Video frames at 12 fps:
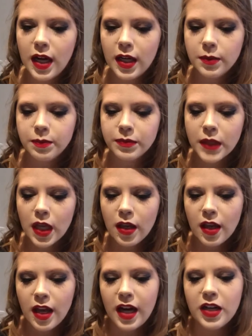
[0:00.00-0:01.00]
And
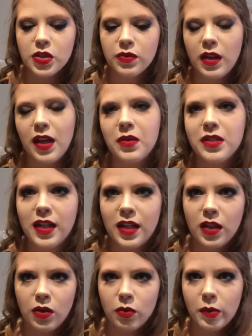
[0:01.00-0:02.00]
I just felt like I was
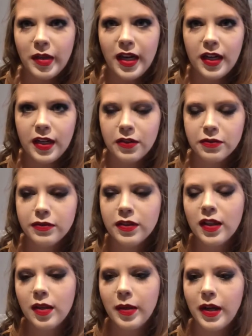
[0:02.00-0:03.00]
getting a little repetitive
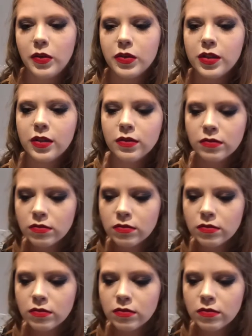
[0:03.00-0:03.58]
about